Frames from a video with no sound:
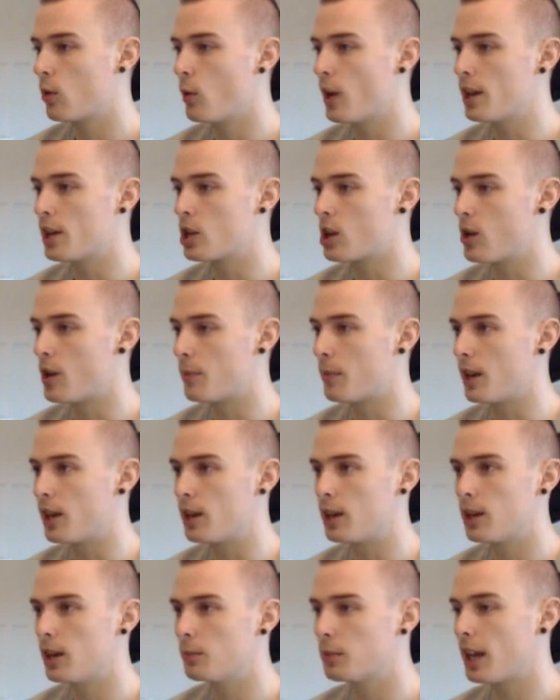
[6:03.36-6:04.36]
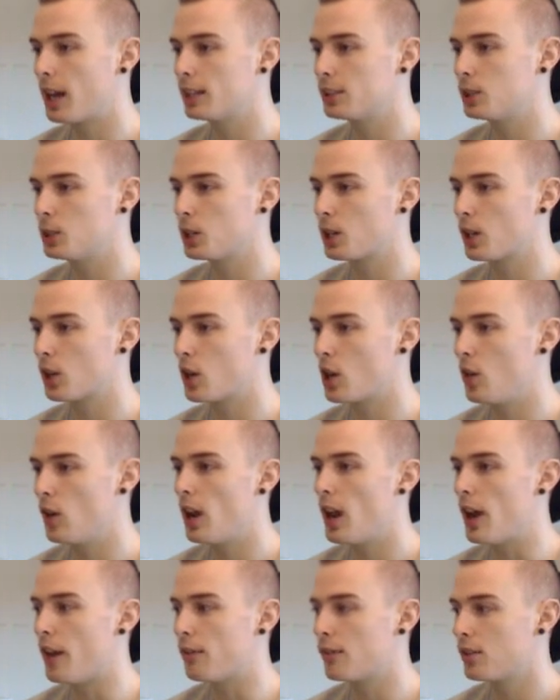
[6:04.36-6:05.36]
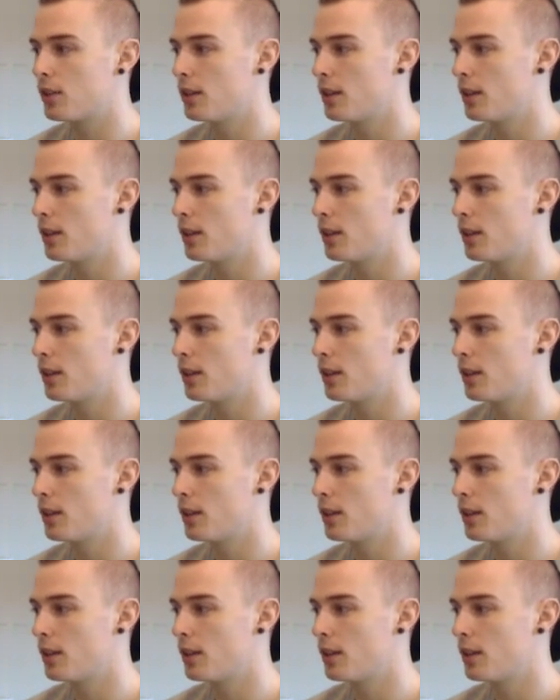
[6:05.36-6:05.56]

Where are you going, mate? I'm guessing you're going to go left.